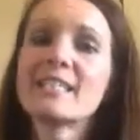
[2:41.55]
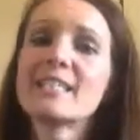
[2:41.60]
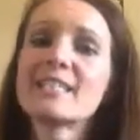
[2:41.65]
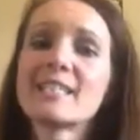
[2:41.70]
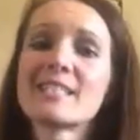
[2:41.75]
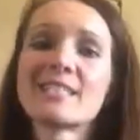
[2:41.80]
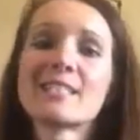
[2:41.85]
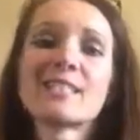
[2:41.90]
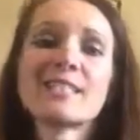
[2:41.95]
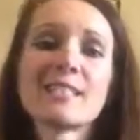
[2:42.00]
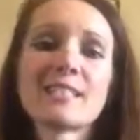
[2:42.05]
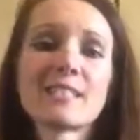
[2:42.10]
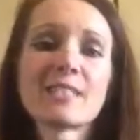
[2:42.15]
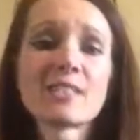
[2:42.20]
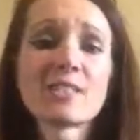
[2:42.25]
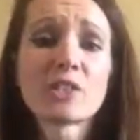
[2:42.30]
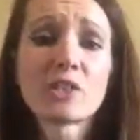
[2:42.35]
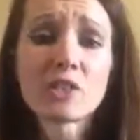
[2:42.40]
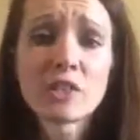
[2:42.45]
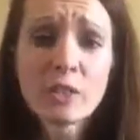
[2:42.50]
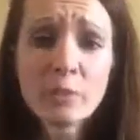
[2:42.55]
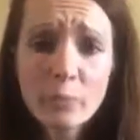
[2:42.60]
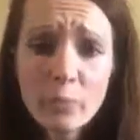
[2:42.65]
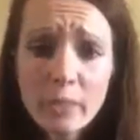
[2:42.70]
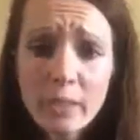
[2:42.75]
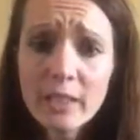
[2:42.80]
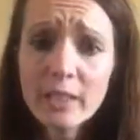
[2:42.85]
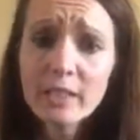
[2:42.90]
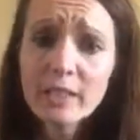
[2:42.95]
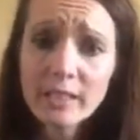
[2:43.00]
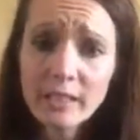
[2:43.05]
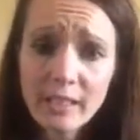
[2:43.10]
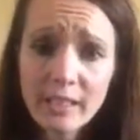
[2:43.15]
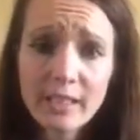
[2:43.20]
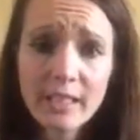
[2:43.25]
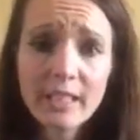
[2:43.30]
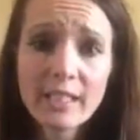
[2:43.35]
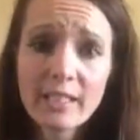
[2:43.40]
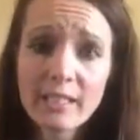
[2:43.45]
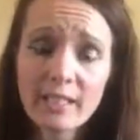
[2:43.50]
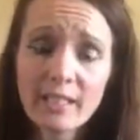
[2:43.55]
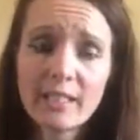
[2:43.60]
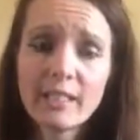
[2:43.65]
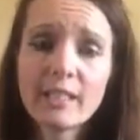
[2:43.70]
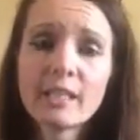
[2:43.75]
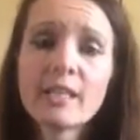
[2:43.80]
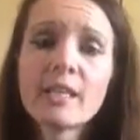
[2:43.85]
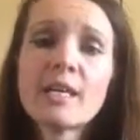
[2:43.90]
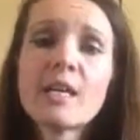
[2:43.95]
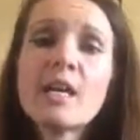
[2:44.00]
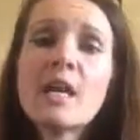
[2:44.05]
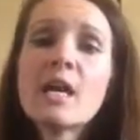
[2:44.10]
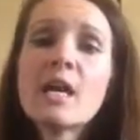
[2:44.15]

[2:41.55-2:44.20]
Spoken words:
It doesn't necessarily mean anything.